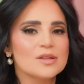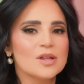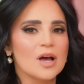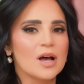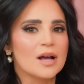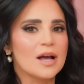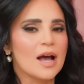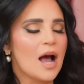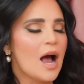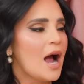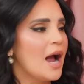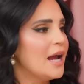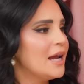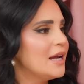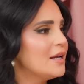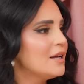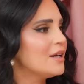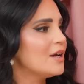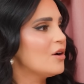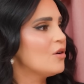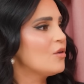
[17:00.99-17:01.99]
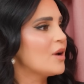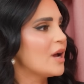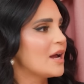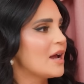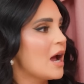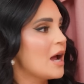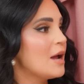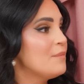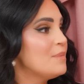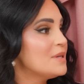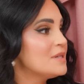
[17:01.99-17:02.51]
look,
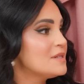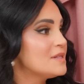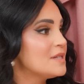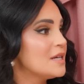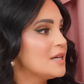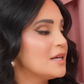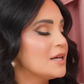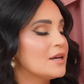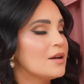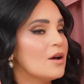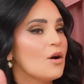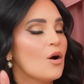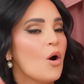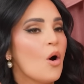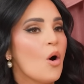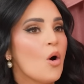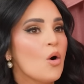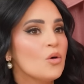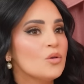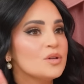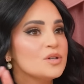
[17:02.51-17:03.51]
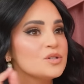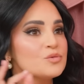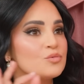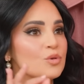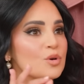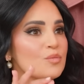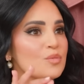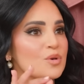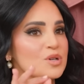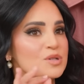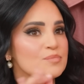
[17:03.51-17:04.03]
I've been seeing all these
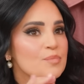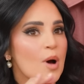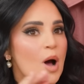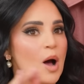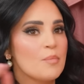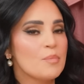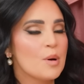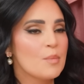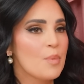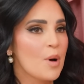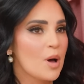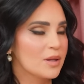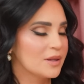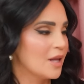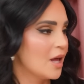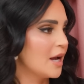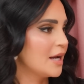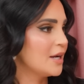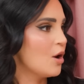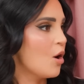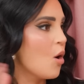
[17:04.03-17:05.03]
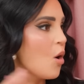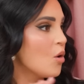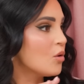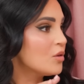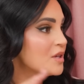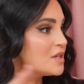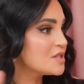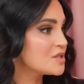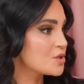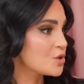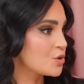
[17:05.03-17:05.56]
rumors pop up online, all
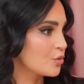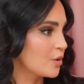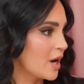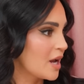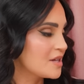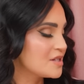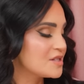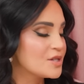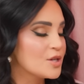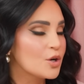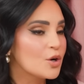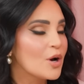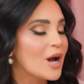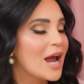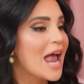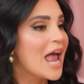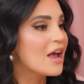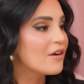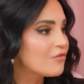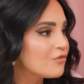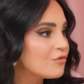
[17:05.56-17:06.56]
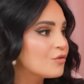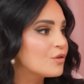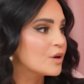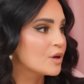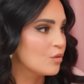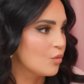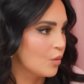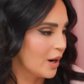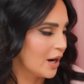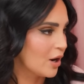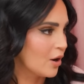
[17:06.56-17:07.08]
these threads, they're
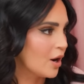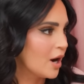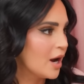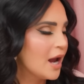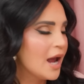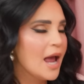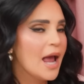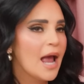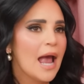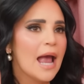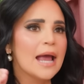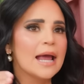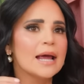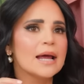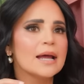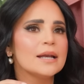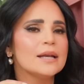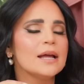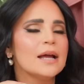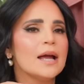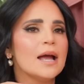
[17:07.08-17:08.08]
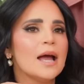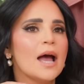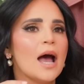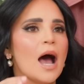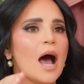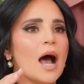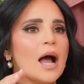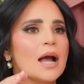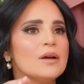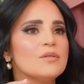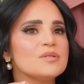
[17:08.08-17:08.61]
everywhere. And
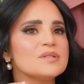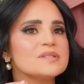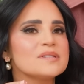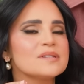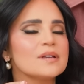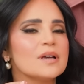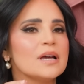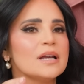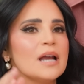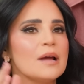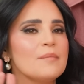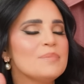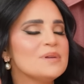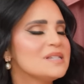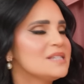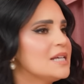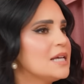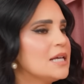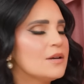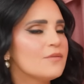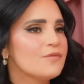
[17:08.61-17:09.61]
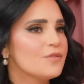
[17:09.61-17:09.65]
I've been seeing them